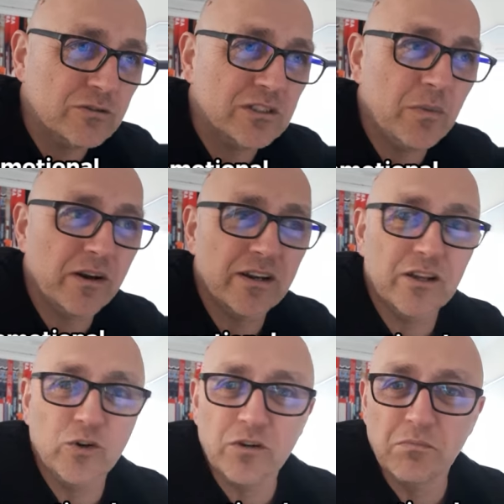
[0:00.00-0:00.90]
stability,
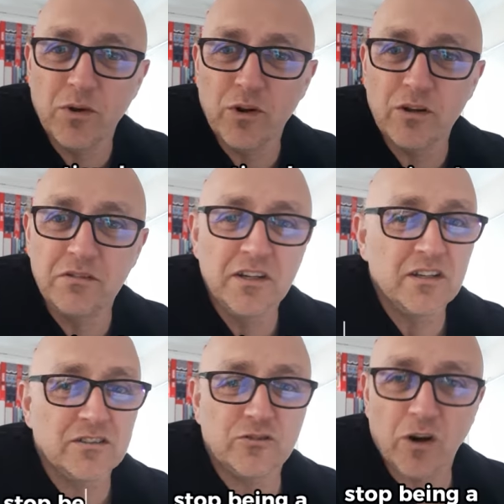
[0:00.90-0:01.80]
good mood,
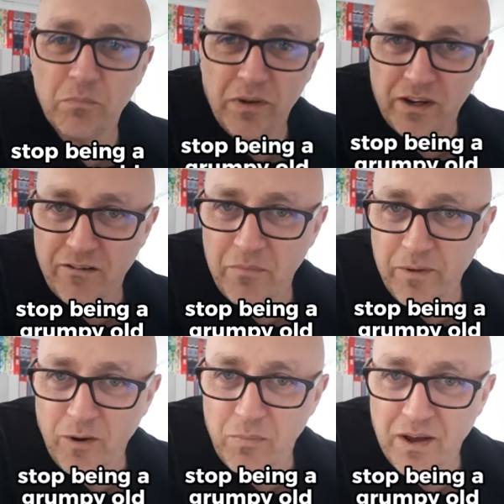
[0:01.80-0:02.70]
stop being a grumpy
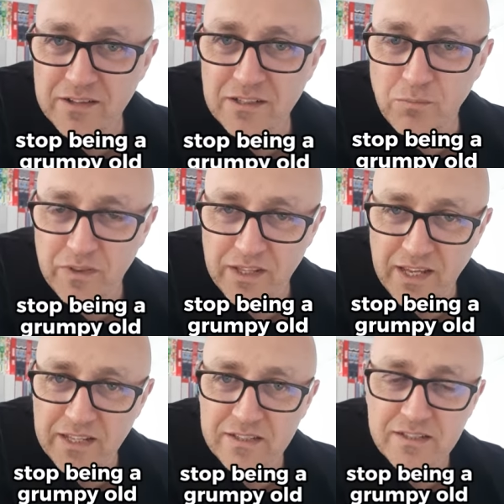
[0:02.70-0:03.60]
old bastard with the
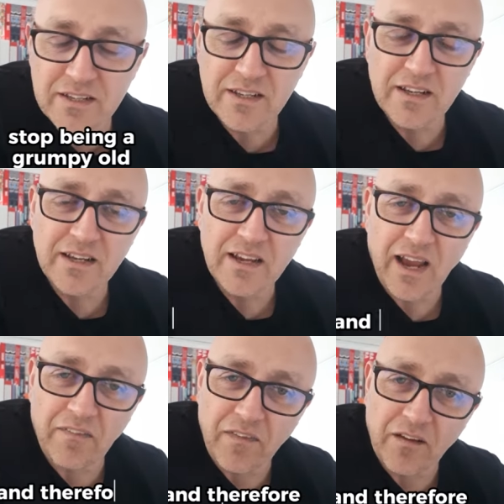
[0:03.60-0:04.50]
kids,
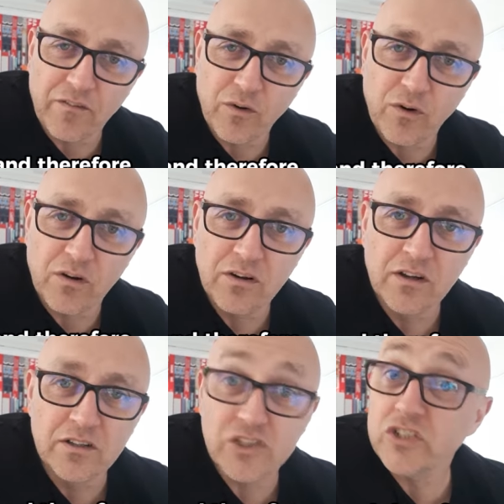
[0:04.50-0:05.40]
and therefore
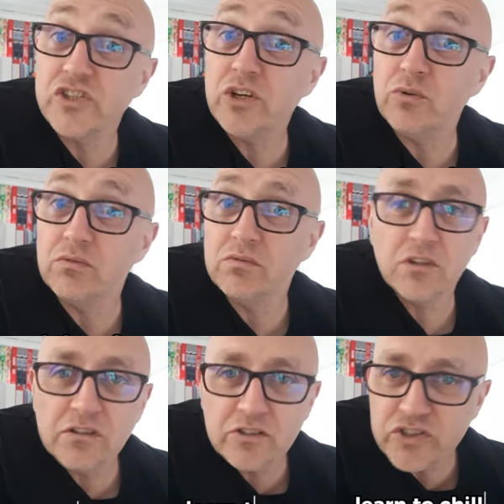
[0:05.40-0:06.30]
just chill,
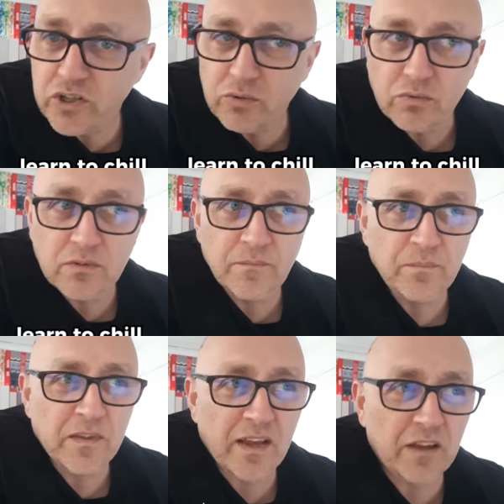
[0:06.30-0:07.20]
learn to chill.
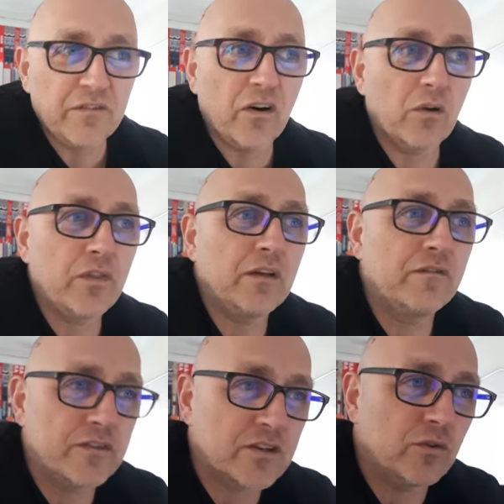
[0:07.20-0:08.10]
And final thing,
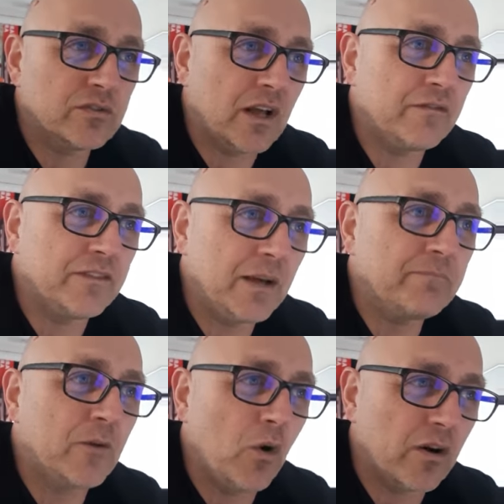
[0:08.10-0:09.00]
physical stuff.
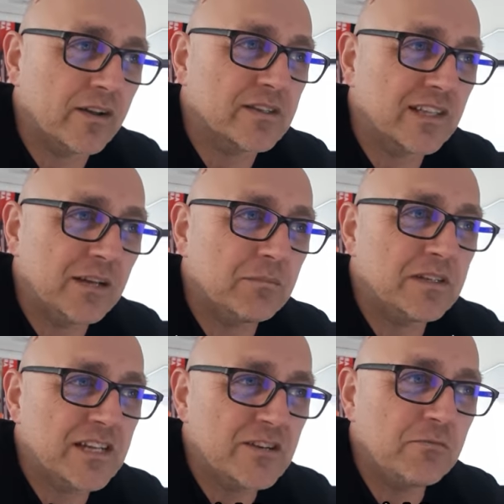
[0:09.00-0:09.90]
Yep, quality of sleep,
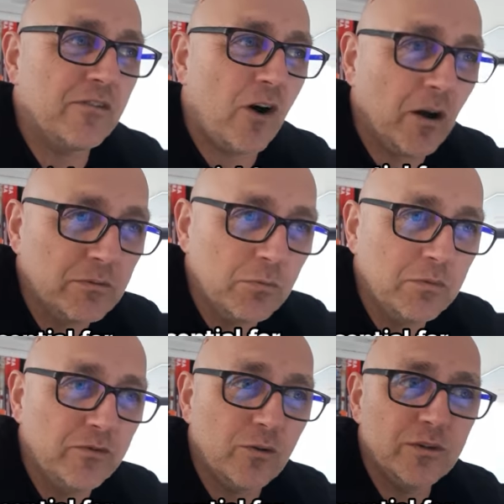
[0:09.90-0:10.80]
essential for optimal
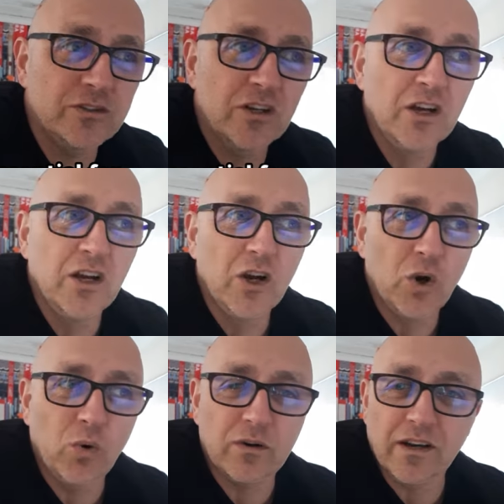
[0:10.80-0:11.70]
performance,
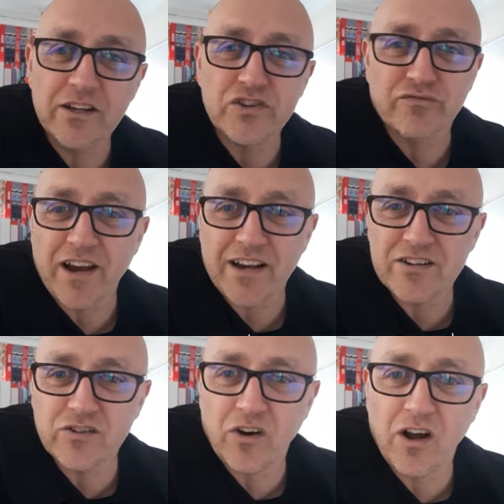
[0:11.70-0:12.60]
coordination,
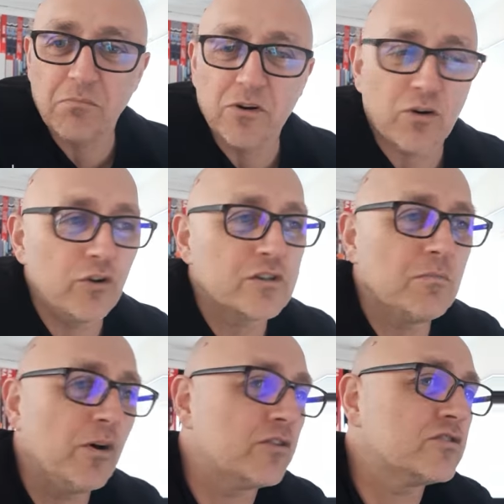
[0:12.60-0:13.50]
reaction time, gross
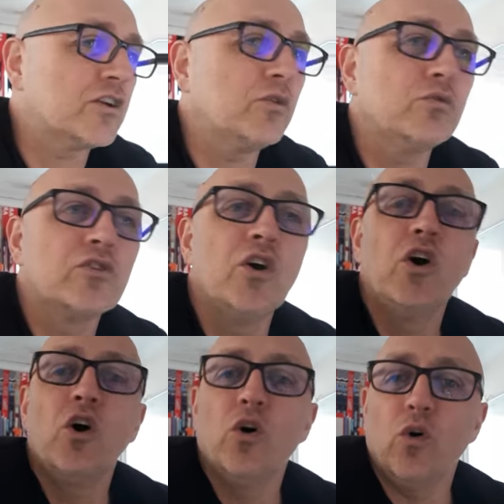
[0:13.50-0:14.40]
motor skills,
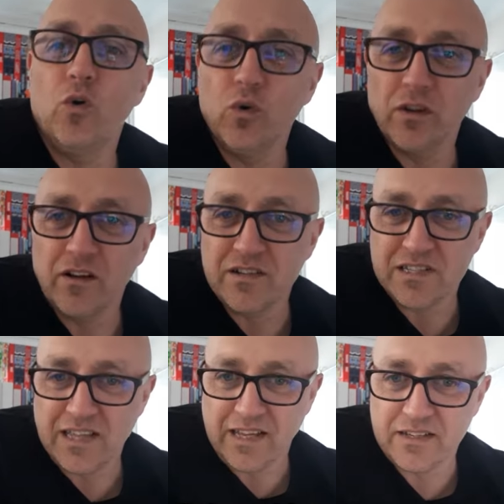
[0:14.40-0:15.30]
all those
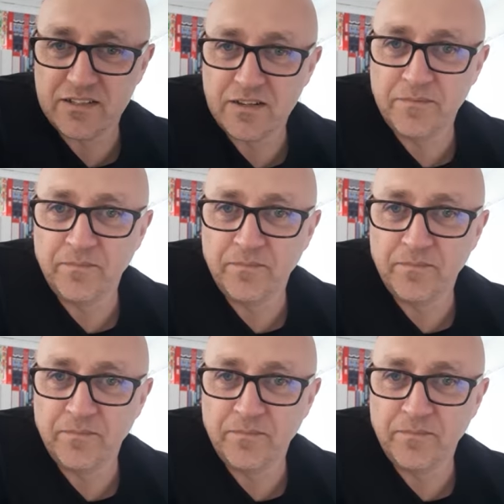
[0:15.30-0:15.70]
things.